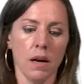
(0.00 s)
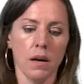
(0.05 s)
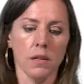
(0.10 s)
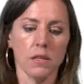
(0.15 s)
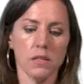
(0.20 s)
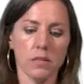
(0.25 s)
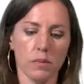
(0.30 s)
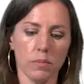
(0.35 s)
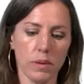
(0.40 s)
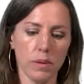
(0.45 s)

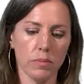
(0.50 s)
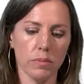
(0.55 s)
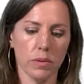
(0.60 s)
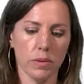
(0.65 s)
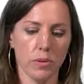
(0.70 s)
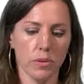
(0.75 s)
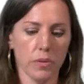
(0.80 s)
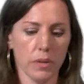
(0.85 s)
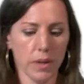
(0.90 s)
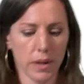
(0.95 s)
So we
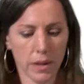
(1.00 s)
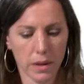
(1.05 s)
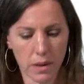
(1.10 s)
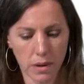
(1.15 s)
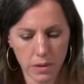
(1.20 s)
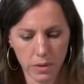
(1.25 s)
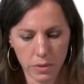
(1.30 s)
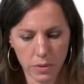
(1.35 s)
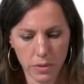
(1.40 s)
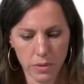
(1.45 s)
wrote an
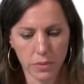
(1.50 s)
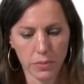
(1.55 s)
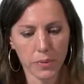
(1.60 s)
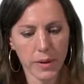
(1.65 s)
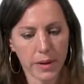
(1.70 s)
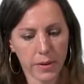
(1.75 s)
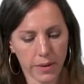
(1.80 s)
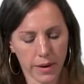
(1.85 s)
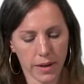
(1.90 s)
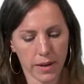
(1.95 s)

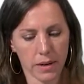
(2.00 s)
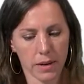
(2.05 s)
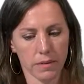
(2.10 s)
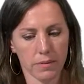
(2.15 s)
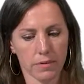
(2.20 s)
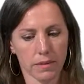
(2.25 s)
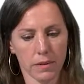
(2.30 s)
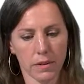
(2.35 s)
R03 grant